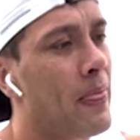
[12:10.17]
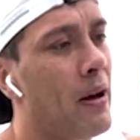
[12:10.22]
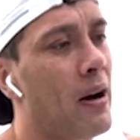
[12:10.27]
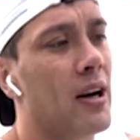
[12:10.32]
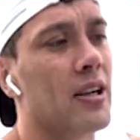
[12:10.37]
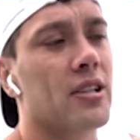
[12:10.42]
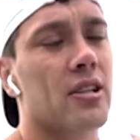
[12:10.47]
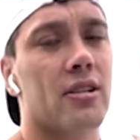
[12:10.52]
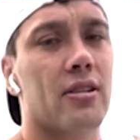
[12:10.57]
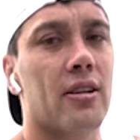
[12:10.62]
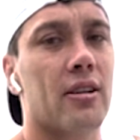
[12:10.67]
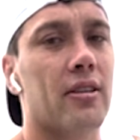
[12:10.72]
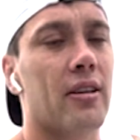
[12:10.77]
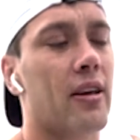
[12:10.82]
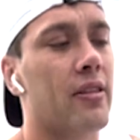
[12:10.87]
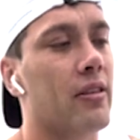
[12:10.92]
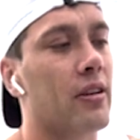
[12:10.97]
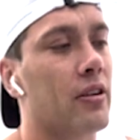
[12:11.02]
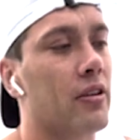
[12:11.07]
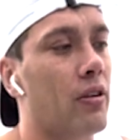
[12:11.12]
I just think
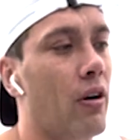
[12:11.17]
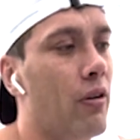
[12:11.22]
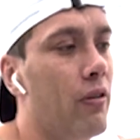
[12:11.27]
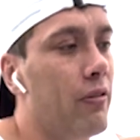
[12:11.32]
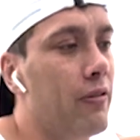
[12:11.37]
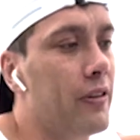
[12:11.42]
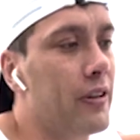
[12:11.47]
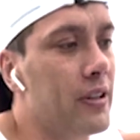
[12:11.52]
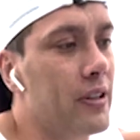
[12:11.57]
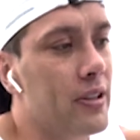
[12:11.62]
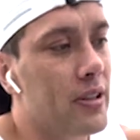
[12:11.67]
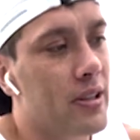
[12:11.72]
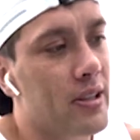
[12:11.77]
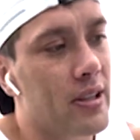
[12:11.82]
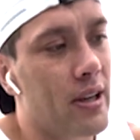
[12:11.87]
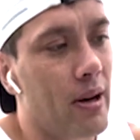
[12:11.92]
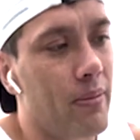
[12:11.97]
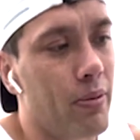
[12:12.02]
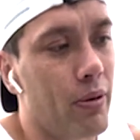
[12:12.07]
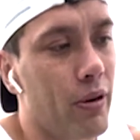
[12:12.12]
that the Dolphins
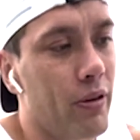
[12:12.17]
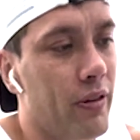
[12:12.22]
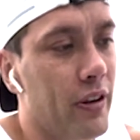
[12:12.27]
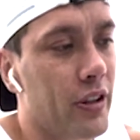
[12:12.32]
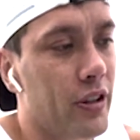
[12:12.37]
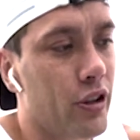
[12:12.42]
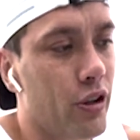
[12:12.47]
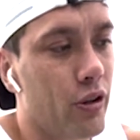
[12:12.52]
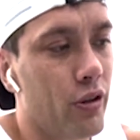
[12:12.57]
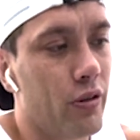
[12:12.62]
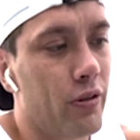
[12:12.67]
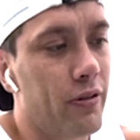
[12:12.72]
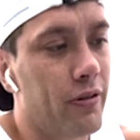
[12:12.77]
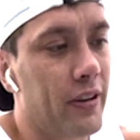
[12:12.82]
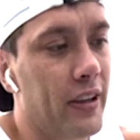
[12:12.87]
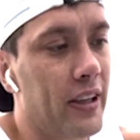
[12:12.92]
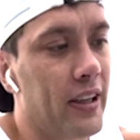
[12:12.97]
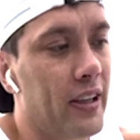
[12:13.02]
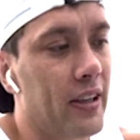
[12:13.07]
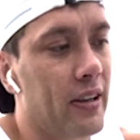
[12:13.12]
are proving too
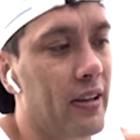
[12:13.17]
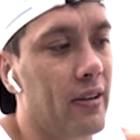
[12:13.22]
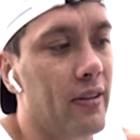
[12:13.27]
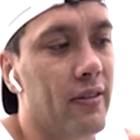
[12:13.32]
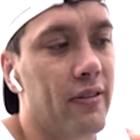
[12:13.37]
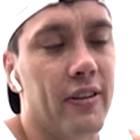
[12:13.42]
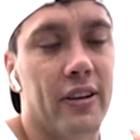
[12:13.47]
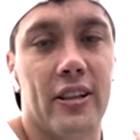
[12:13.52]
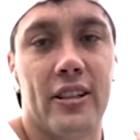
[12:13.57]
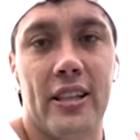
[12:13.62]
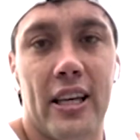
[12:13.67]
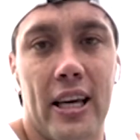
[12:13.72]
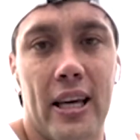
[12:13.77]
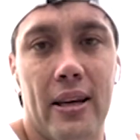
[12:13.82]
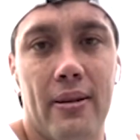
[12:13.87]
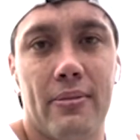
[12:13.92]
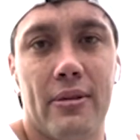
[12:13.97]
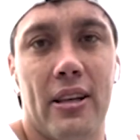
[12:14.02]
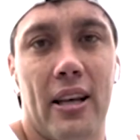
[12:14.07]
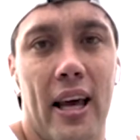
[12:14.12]
fit for
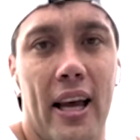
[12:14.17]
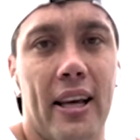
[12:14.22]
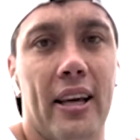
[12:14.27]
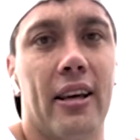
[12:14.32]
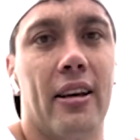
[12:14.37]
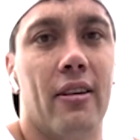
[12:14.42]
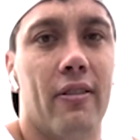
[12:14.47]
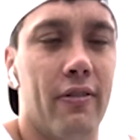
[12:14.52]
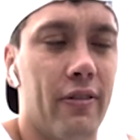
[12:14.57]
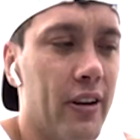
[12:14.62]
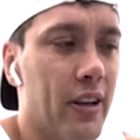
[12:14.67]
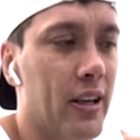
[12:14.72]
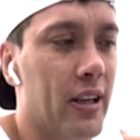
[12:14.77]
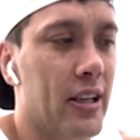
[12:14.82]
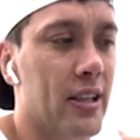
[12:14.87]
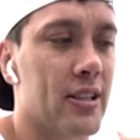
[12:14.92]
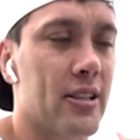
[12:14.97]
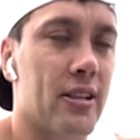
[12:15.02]
teams lacking in fitness.